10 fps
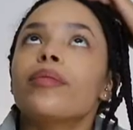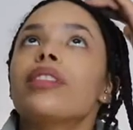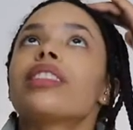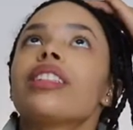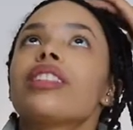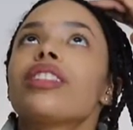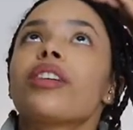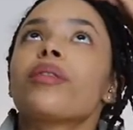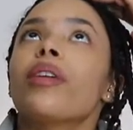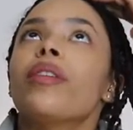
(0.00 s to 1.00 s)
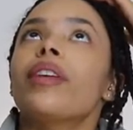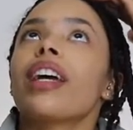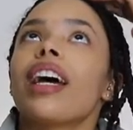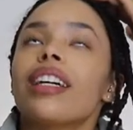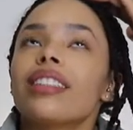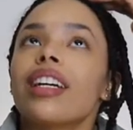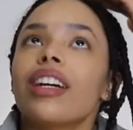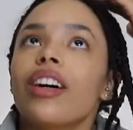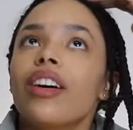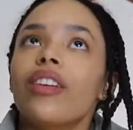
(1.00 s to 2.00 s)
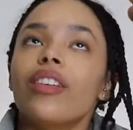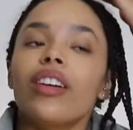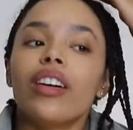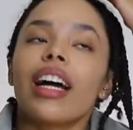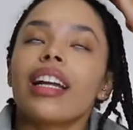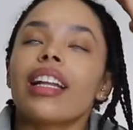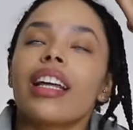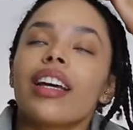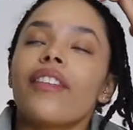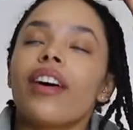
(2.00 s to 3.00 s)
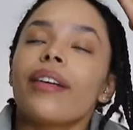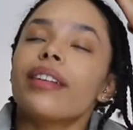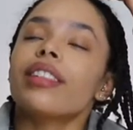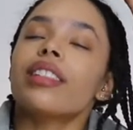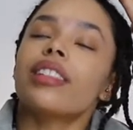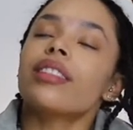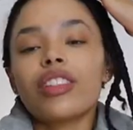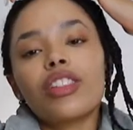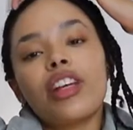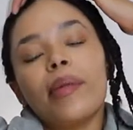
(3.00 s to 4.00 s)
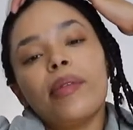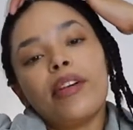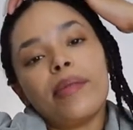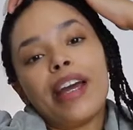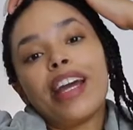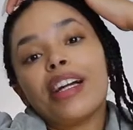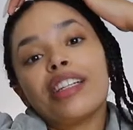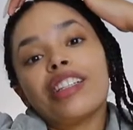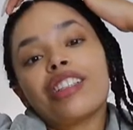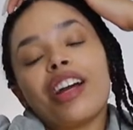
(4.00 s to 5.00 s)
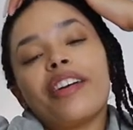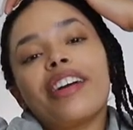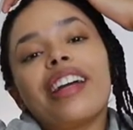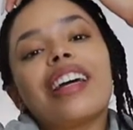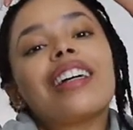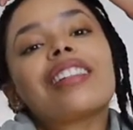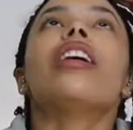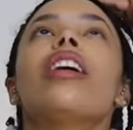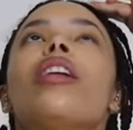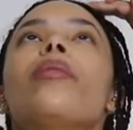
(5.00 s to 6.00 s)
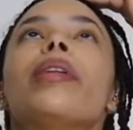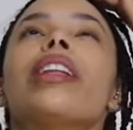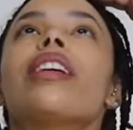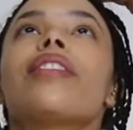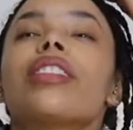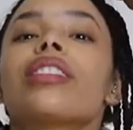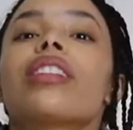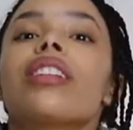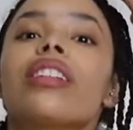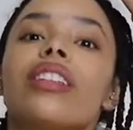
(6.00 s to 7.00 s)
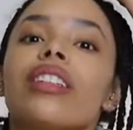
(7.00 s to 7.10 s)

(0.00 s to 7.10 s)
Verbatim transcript: I'm just gonna start rubbing as I go. Kind of like if I were just shampooing my hair in the shower, I guess. Oh man, that feels good.